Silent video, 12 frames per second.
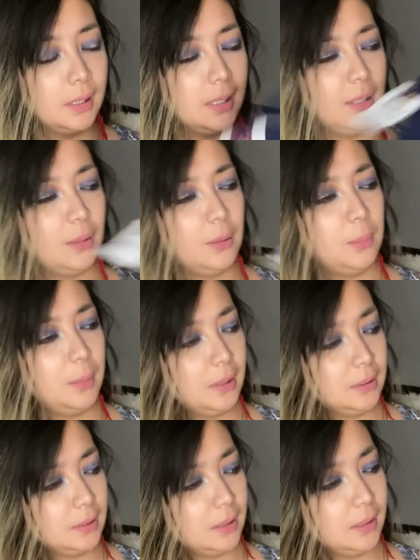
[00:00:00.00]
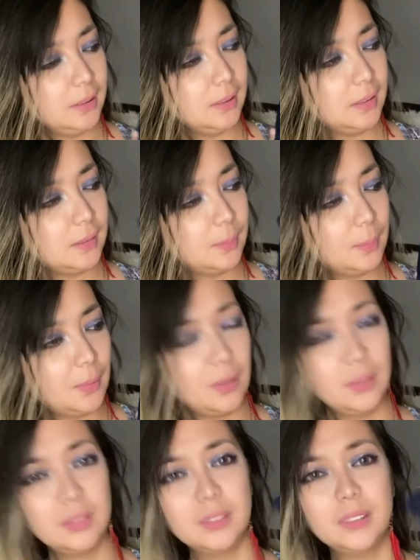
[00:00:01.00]
Oh my gosh, I think this is small,
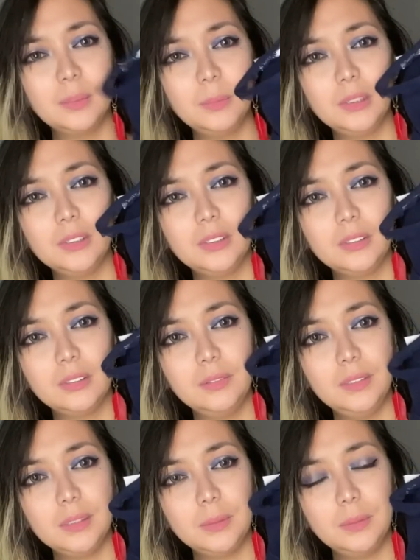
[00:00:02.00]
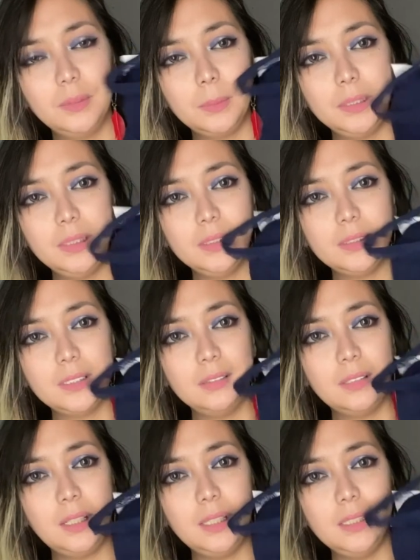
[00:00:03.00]
so I'm not sure if this would fit. But it is a
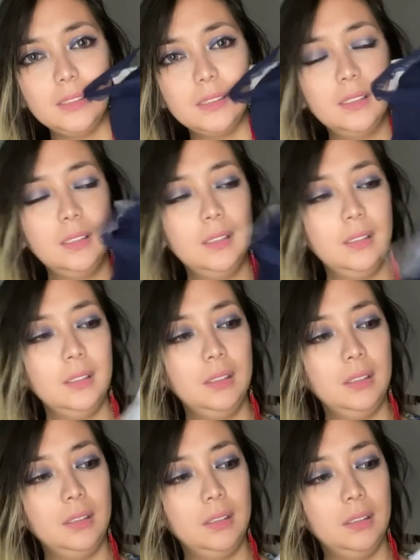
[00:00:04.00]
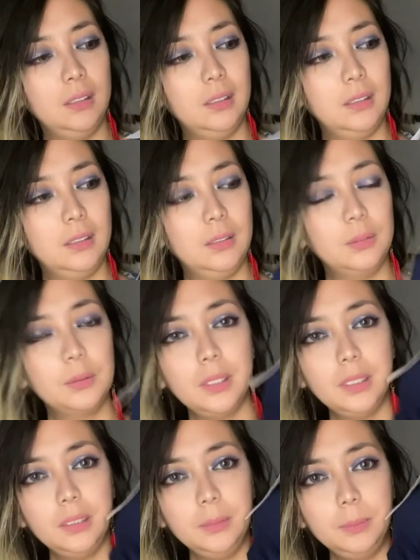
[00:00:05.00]
nice
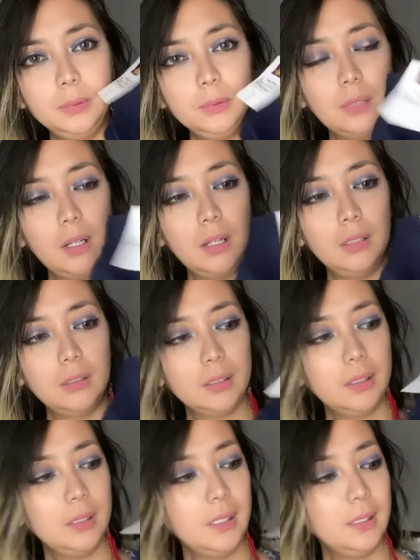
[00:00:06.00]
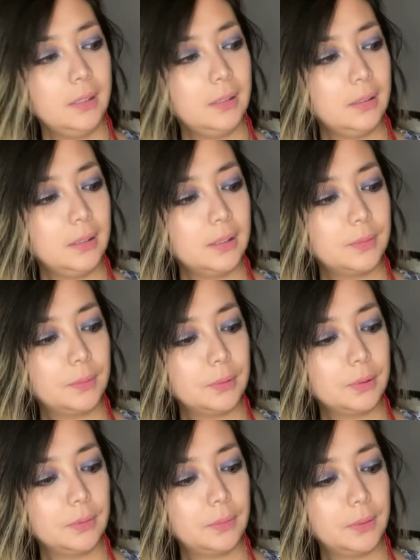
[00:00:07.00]
royal blue collar. And I got this
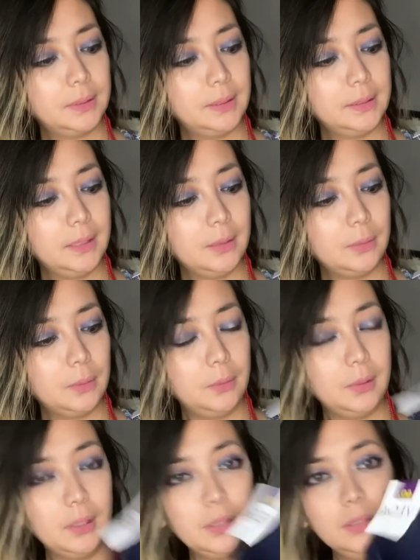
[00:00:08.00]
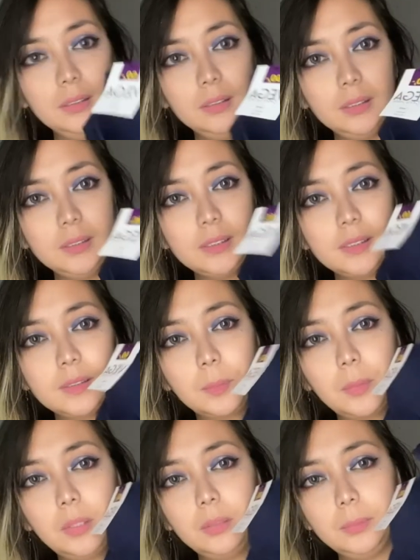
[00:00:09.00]
also for 60 krona. It's a
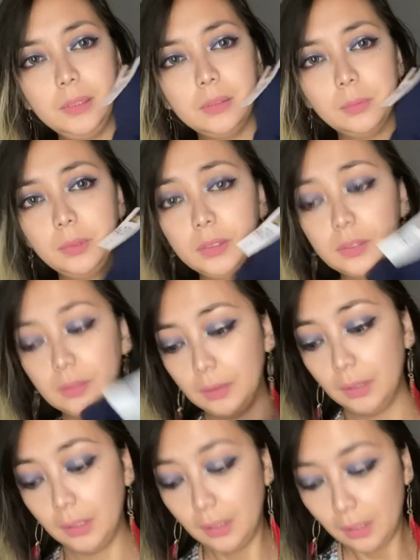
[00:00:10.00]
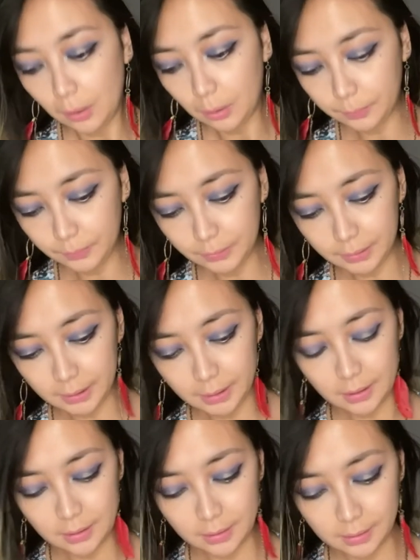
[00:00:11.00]
small medium one, so
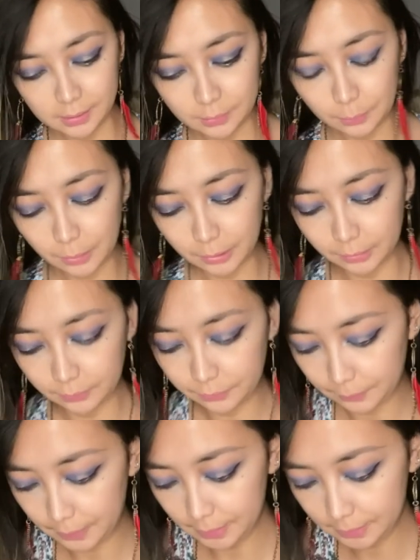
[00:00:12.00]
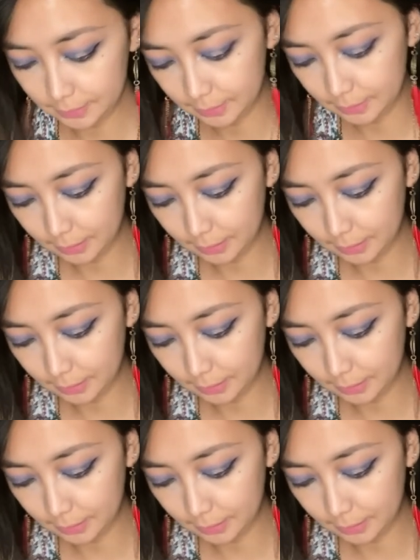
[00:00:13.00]
hopefully this one fits.